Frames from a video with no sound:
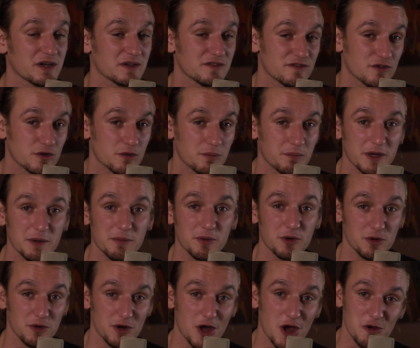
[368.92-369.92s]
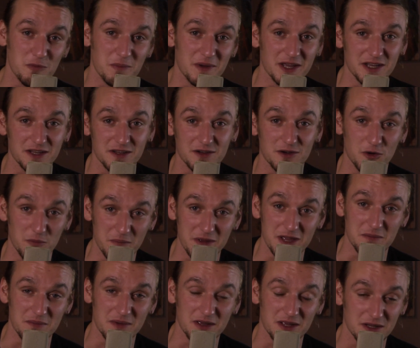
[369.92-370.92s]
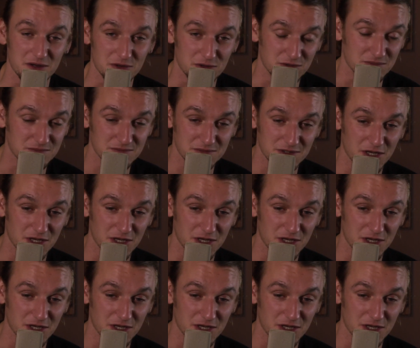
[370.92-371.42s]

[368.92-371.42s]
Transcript: For people who know me or meet me or